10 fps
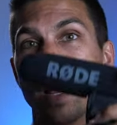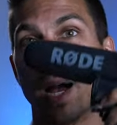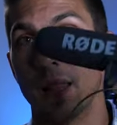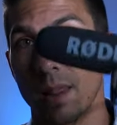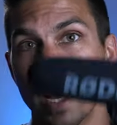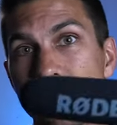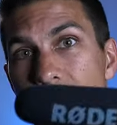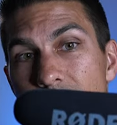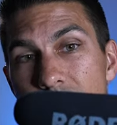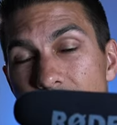I like
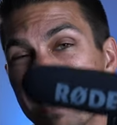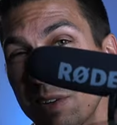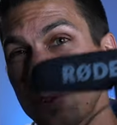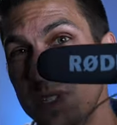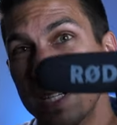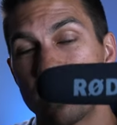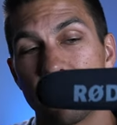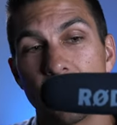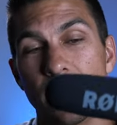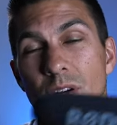this. I use these
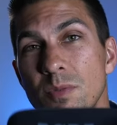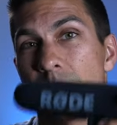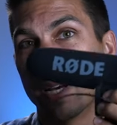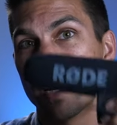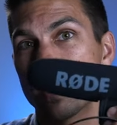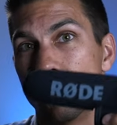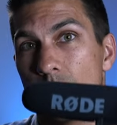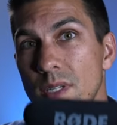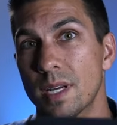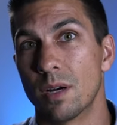for years, but that is the
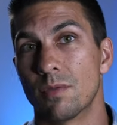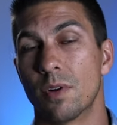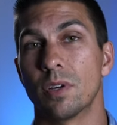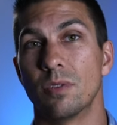one downfall.